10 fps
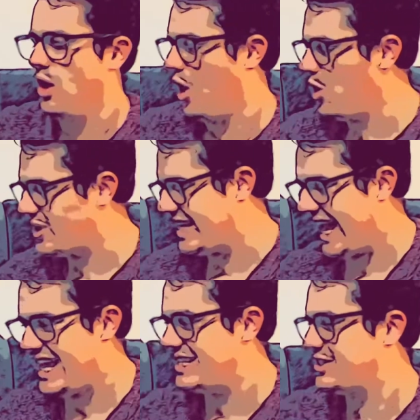
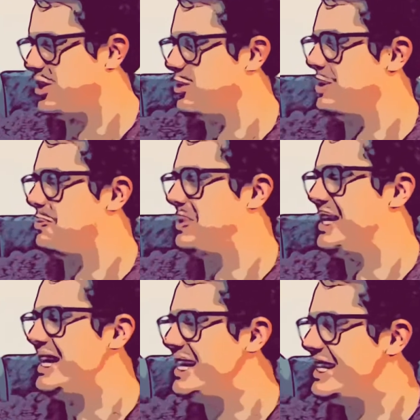Okay, so it
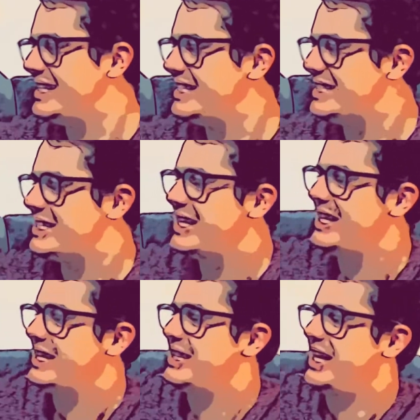appears
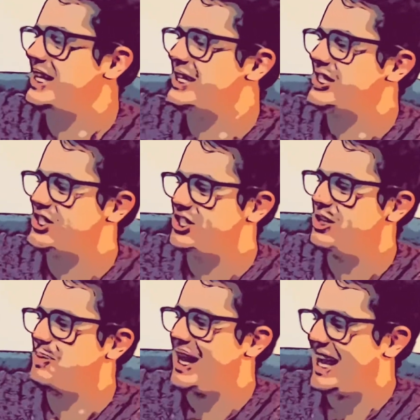that the
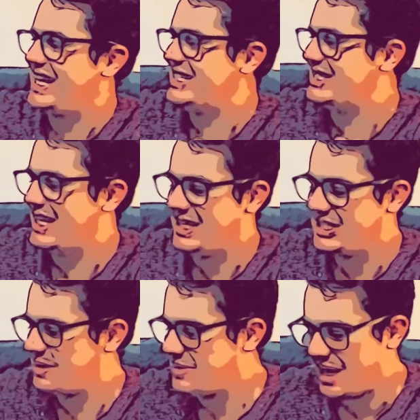ship has taken
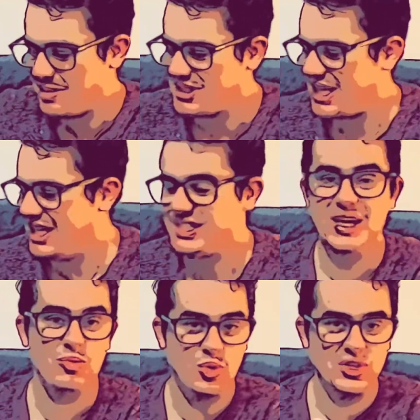some damage as
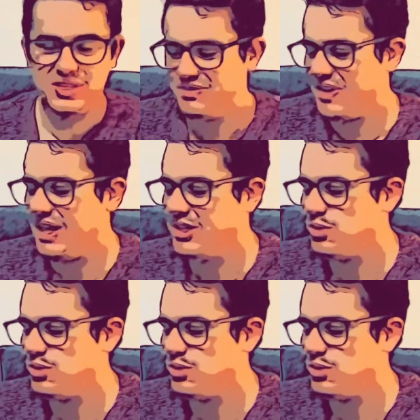that was a failure